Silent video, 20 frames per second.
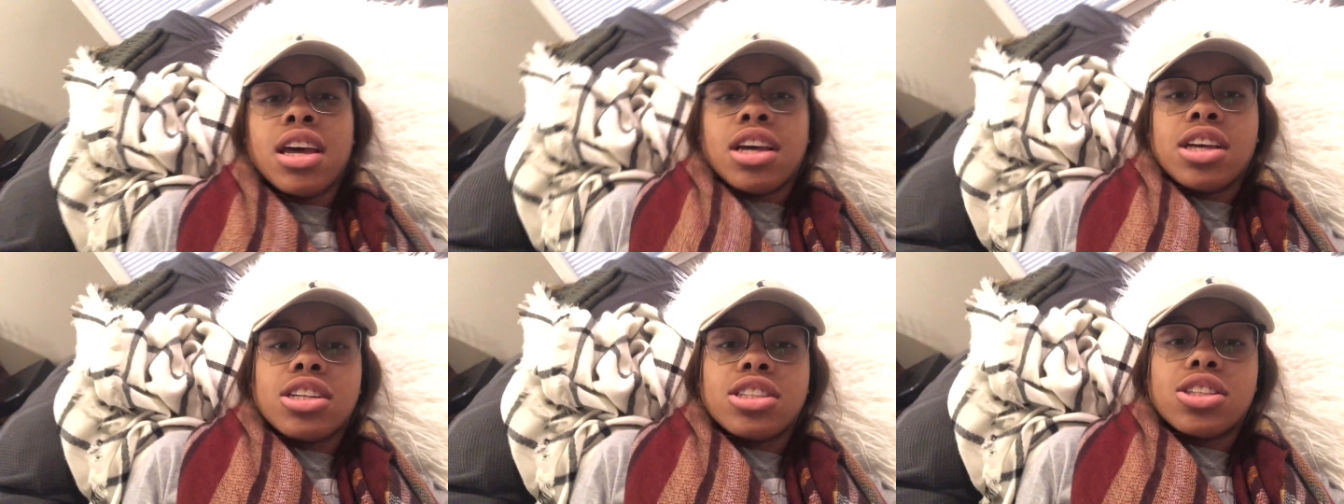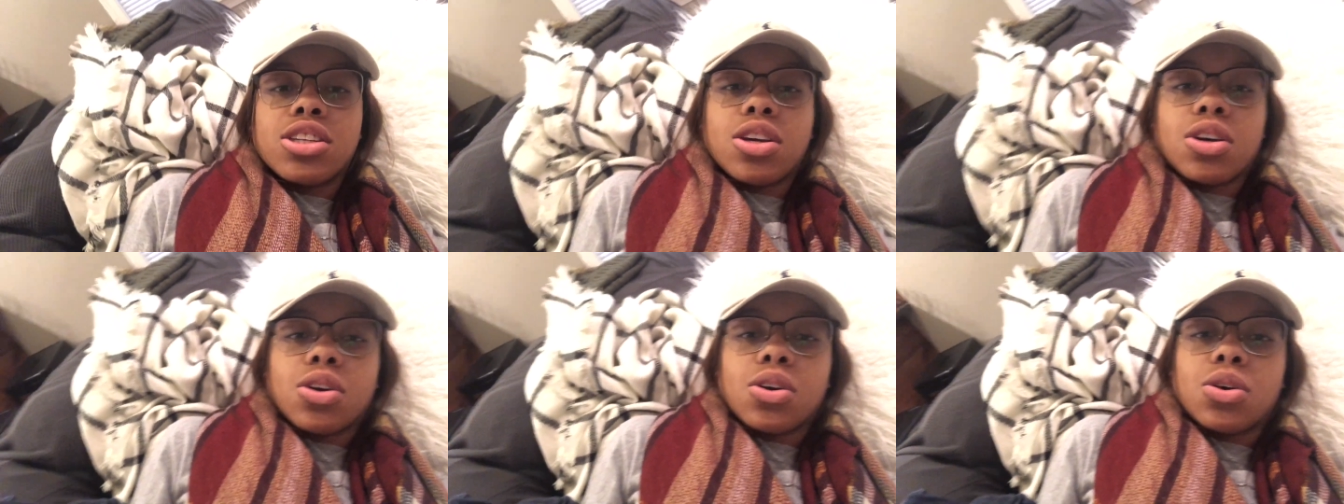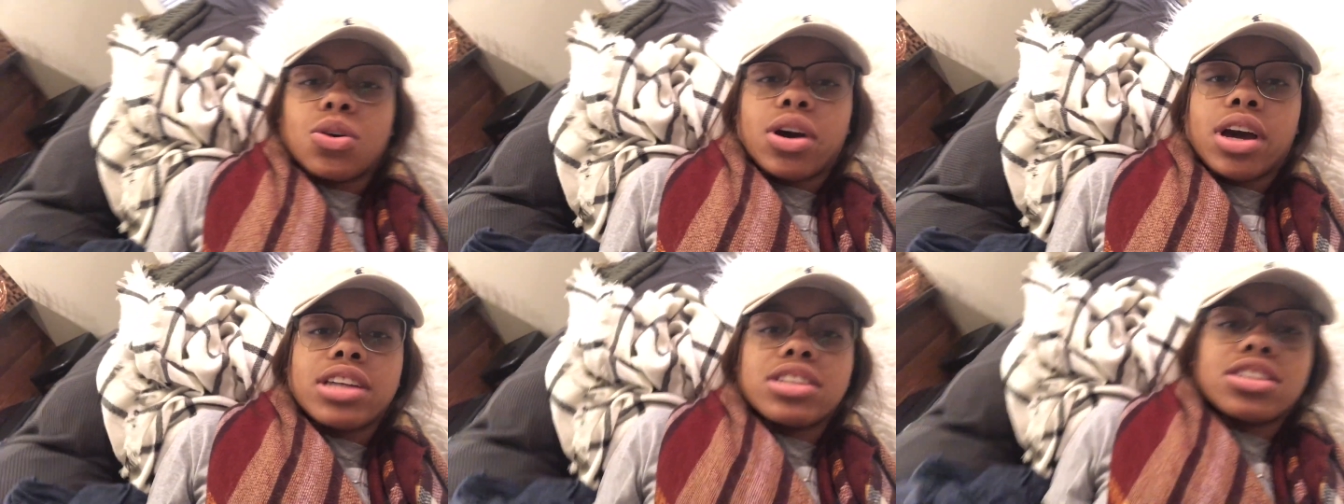
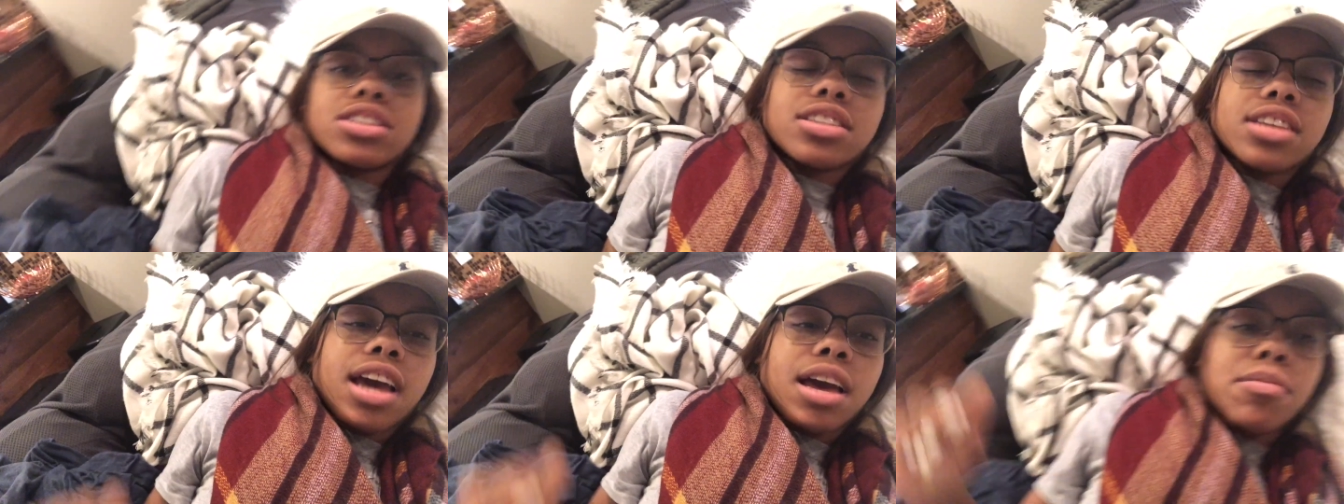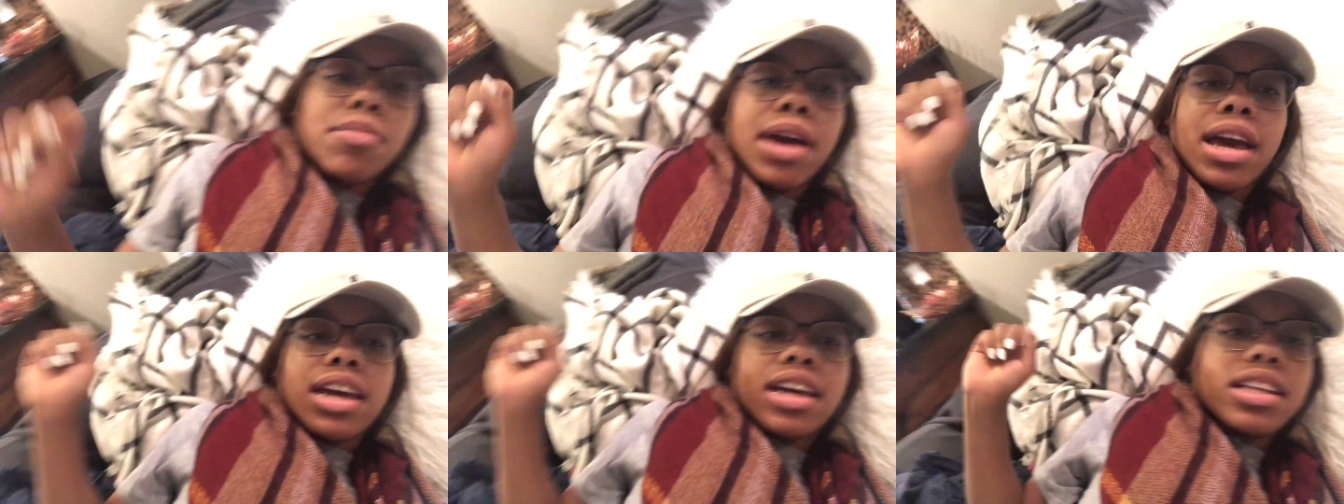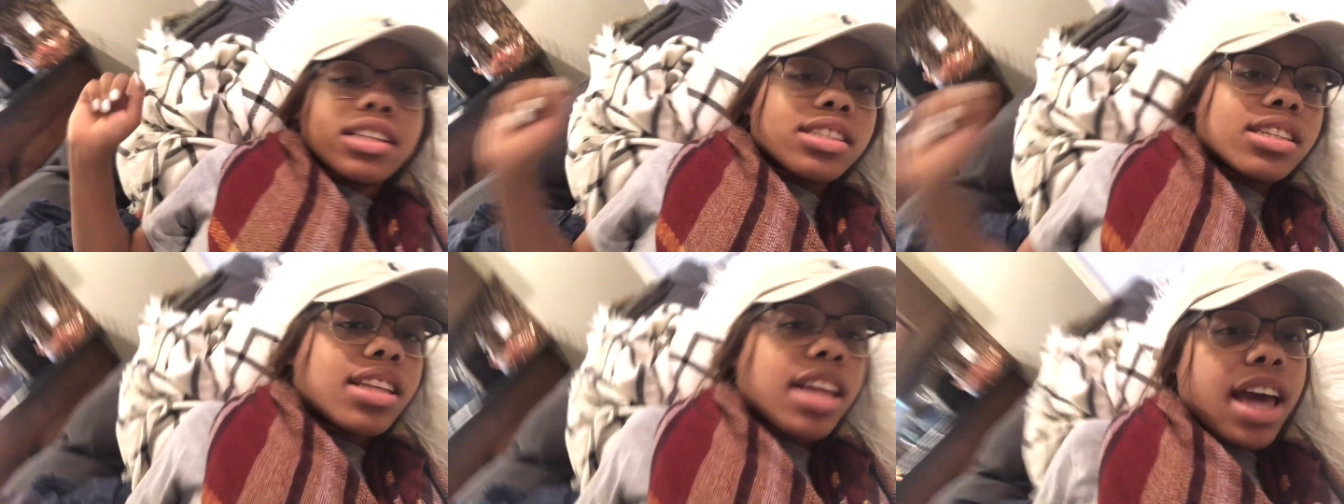So I just got back
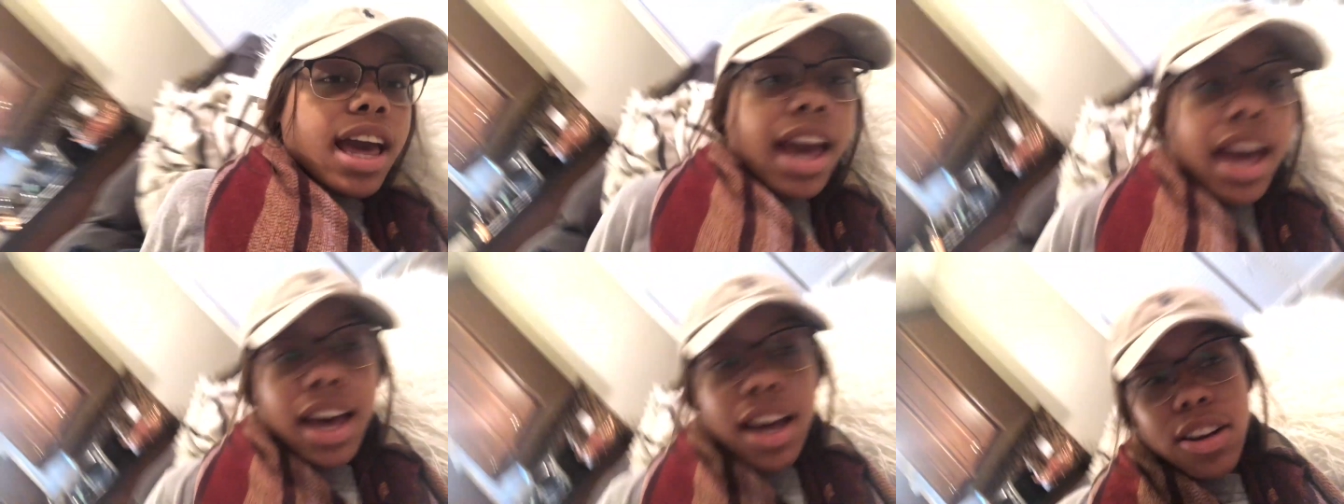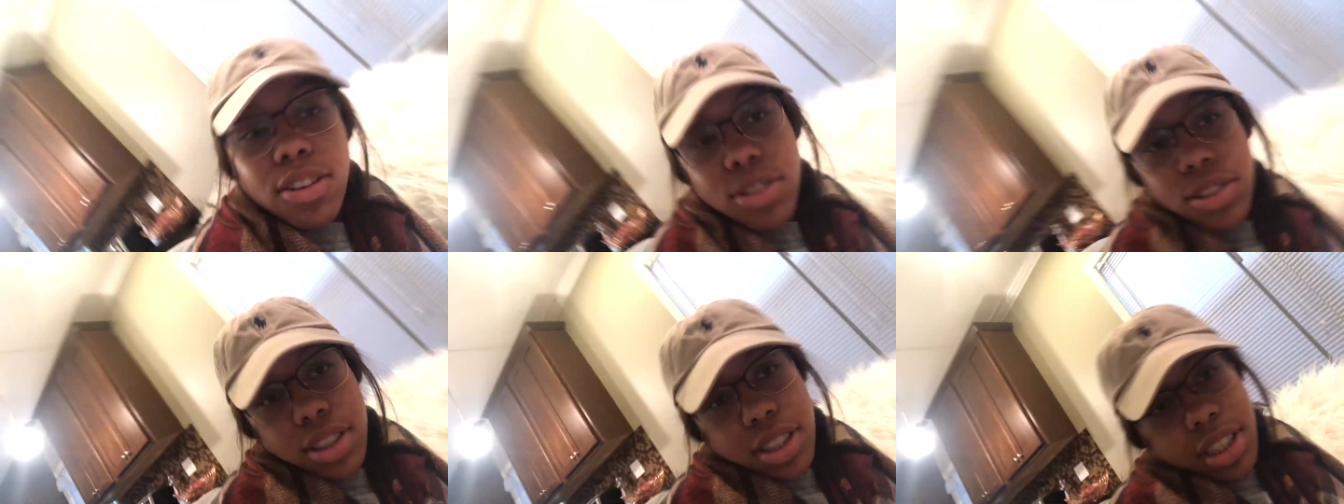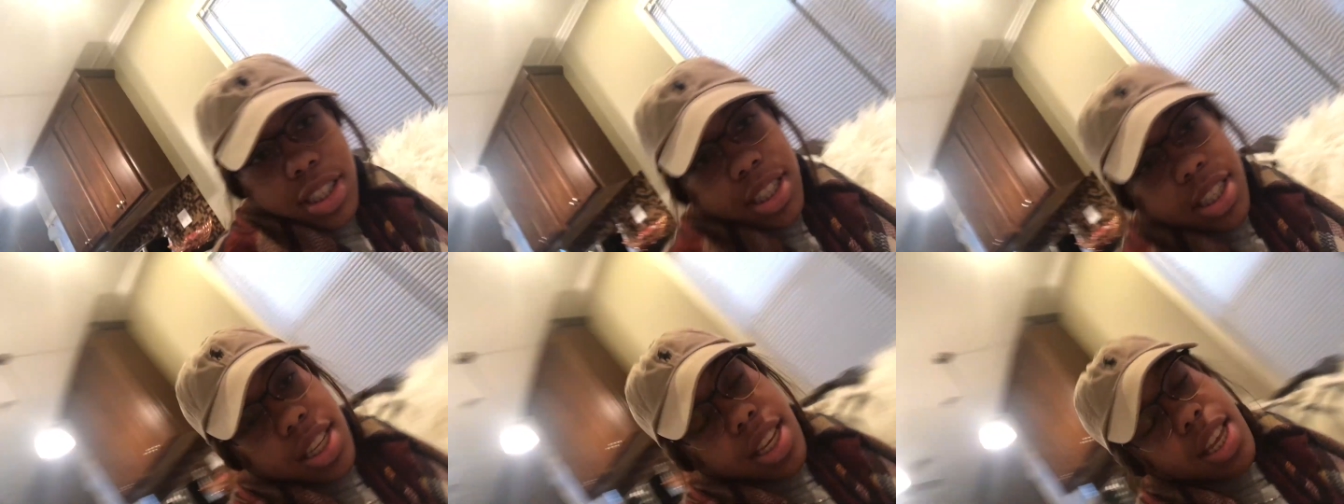into the
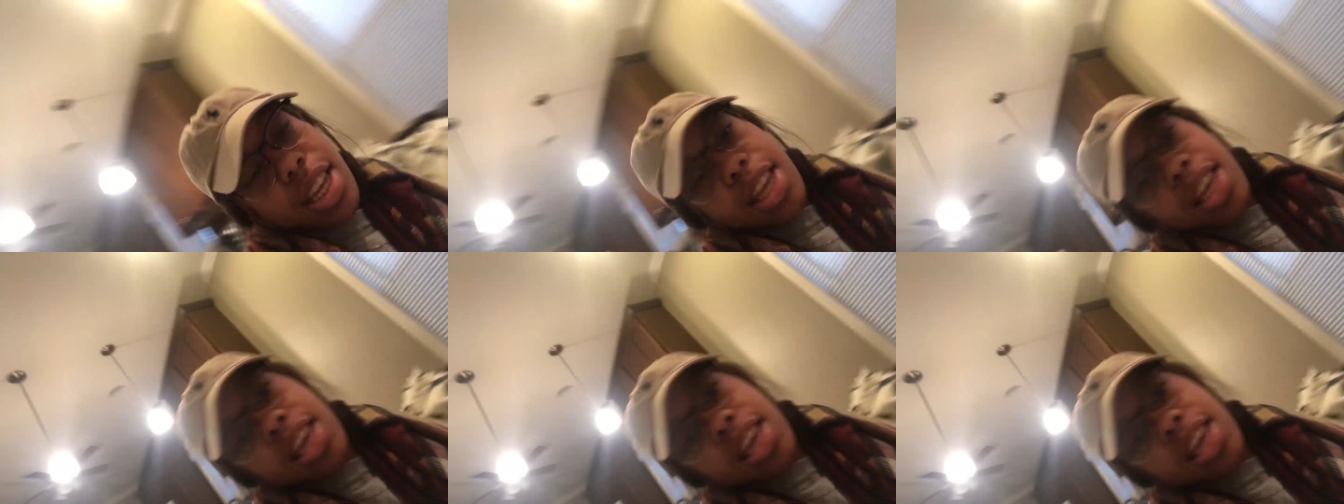house